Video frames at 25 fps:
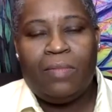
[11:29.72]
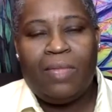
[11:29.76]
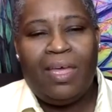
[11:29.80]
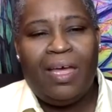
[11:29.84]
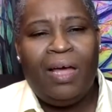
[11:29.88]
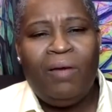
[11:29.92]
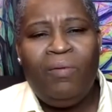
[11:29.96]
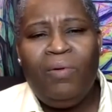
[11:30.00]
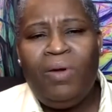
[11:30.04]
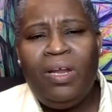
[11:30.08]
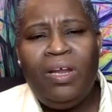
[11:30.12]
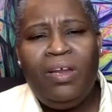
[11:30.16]

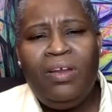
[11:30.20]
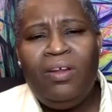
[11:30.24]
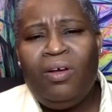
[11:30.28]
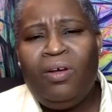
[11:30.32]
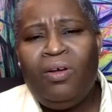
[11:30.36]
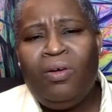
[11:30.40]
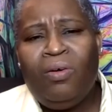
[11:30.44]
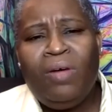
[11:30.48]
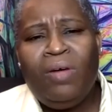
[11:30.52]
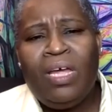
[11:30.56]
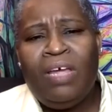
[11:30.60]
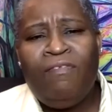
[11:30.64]
I want to
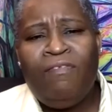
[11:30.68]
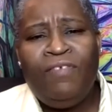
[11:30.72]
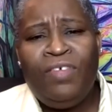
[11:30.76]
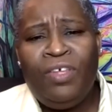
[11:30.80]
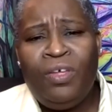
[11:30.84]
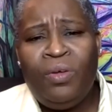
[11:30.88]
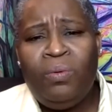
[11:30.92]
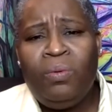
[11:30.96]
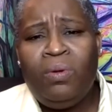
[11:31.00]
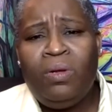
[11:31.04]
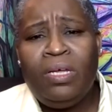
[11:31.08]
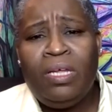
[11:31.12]
know if
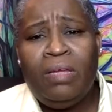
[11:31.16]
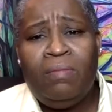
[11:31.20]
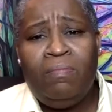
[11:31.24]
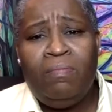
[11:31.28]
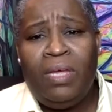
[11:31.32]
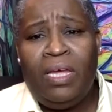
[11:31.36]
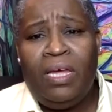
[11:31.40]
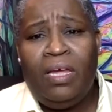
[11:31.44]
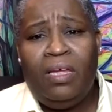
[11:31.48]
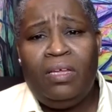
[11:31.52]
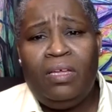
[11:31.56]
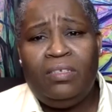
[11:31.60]
you will
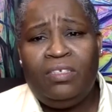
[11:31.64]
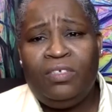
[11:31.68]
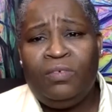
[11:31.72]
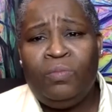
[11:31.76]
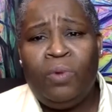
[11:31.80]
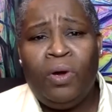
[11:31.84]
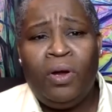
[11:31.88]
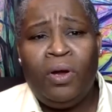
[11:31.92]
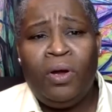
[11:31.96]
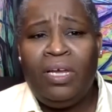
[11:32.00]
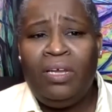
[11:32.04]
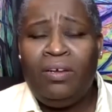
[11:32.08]
commit to
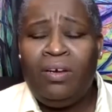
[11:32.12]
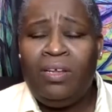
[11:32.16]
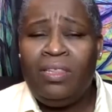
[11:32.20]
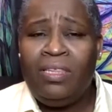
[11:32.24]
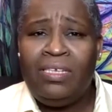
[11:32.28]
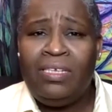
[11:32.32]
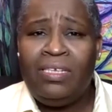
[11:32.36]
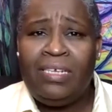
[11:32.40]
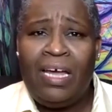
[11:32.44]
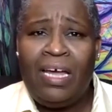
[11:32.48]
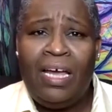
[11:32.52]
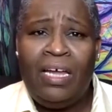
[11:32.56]
working on
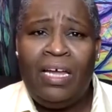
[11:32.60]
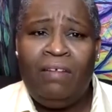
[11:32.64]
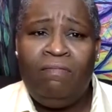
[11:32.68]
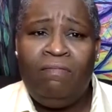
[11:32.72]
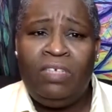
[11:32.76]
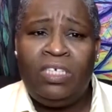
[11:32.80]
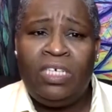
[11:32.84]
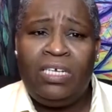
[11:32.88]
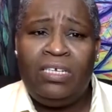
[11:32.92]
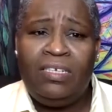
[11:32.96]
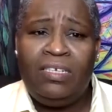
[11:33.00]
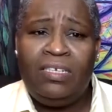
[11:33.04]
the side of
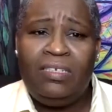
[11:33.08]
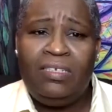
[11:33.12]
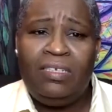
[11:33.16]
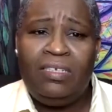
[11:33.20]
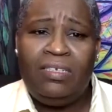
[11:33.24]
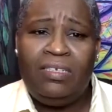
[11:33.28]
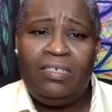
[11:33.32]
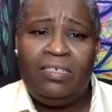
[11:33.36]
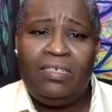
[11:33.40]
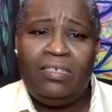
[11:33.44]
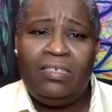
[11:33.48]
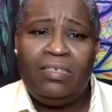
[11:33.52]

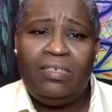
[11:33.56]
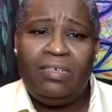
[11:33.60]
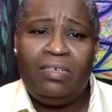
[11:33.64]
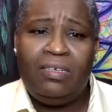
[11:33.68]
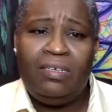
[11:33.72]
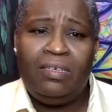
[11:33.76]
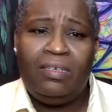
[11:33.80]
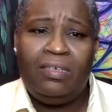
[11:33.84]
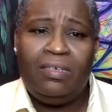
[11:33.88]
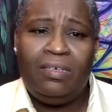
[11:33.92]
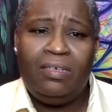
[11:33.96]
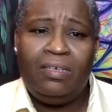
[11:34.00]
justice,
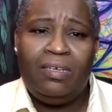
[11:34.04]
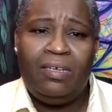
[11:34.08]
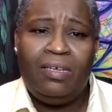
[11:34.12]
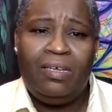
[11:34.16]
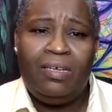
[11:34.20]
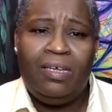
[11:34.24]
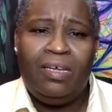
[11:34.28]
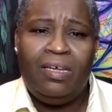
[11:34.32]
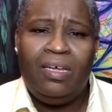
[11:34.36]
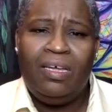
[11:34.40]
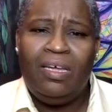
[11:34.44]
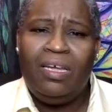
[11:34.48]

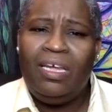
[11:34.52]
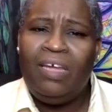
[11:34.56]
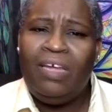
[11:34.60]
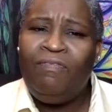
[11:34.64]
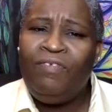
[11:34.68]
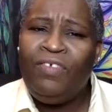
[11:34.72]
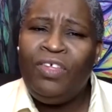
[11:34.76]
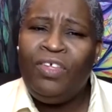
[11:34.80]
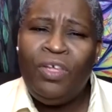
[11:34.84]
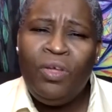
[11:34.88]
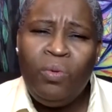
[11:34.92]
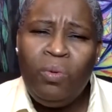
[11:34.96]

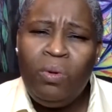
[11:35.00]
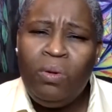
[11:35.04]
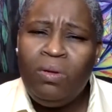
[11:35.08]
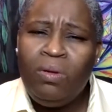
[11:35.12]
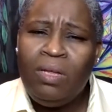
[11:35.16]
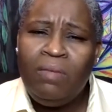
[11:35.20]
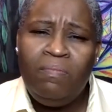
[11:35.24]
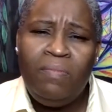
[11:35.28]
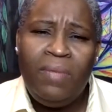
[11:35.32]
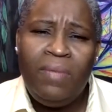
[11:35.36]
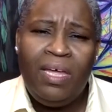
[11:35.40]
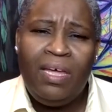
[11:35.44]
if you will
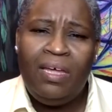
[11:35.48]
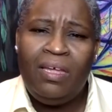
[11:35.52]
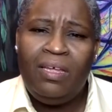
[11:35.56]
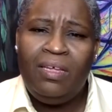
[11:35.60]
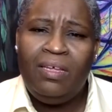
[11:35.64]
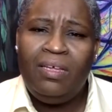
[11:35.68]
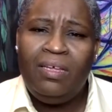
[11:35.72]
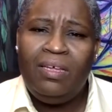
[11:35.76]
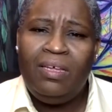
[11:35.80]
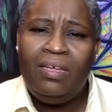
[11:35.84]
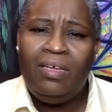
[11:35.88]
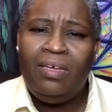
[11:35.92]
commit
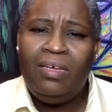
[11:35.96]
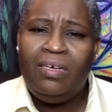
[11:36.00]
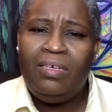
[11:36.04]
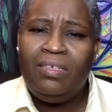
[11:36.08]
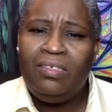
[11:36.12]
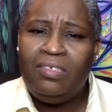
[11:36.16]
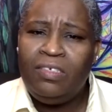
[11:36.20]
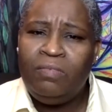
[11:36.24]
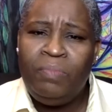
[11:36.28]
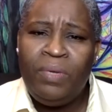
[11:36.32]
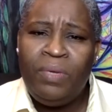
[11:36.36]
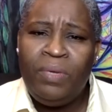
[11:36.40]

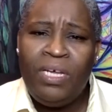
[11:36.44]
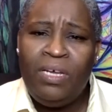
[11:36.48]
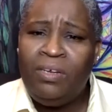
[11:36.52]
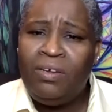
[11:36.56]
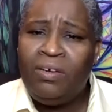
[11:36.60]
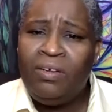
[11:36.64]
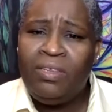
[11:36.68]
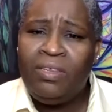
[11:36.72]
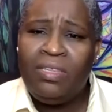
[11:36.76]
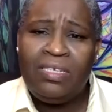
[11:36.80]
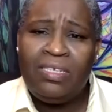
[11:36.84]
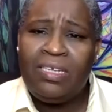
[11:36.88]
to being
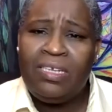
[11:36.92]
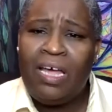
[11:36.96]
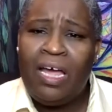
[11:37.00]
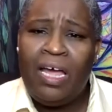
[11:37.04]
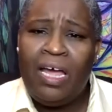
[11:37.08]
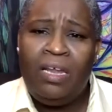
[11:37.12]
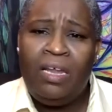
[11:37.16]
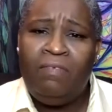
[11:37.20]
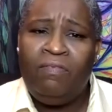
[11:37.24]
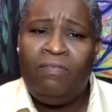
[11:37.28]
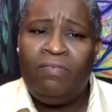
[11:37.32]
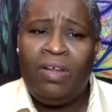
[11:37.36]
on the
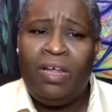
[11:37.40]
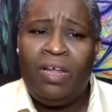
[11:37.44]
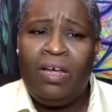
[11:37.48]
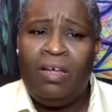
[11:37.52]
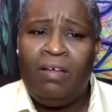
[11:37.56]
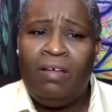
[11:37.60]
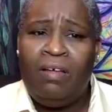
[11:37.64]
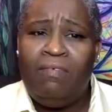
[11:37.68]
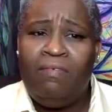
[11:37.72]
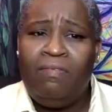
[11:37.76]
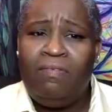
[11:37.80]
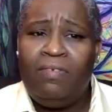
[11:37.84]
side of
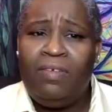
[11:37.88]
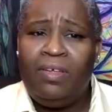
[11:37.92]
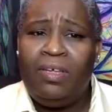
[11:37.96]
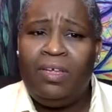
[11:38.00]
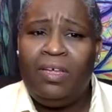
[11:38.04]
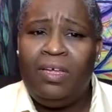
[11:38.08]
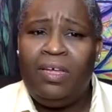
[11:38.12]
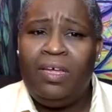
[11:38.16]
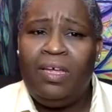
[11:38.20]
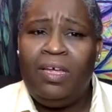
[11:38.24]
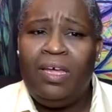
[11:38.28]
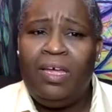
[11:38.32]
love,
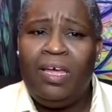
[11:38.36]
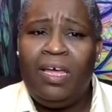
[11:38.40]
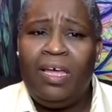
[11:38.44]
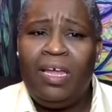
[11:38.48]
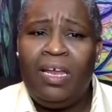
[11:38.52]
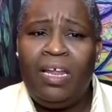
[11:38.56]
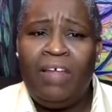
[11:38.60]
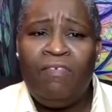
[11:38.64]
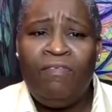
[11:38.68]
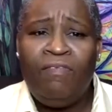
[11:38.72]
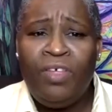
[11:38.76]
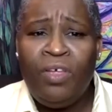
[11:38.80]

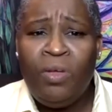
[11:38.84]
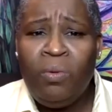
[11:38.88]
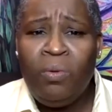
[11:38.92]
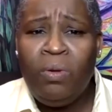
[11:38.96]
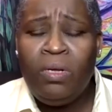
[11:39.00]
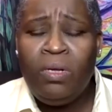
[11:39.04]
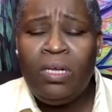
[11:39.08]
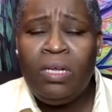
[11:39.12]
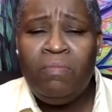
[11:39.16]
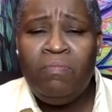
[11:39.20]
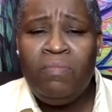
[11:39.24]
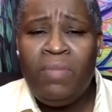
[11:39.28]
and if you
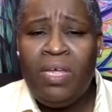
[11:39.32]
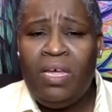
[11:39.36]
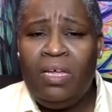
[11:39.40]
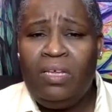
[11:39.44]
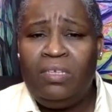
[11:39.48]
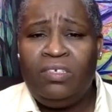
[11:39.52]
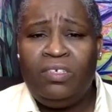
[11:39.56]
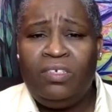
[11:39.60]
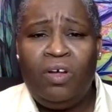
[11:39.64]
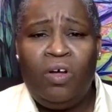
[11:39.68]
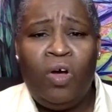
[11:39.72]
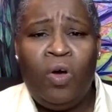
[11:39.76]
will
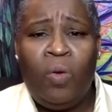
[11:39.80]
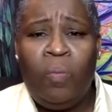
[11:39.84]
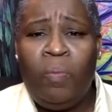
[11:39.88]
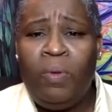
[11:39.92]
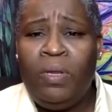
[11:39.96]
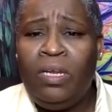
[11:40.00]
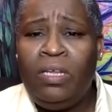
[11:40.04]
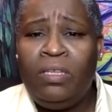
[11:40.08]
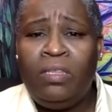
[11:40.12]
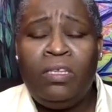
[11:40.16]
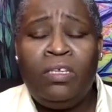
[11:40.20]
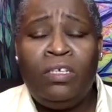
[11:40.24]
commit to
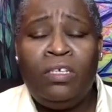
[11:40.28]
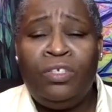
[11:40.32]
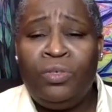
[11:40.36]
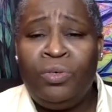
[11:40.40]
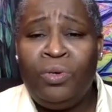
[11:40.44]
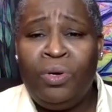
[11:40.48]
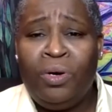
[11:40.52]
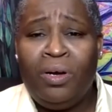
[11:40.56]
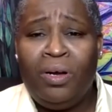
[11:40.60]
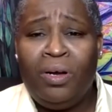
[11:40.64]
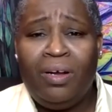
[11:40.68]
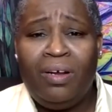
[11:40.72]
opening the
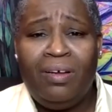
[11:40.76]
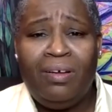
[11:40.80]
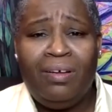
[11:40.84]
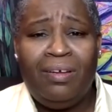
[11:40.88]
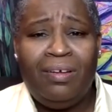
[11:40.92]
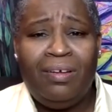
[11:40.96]
door,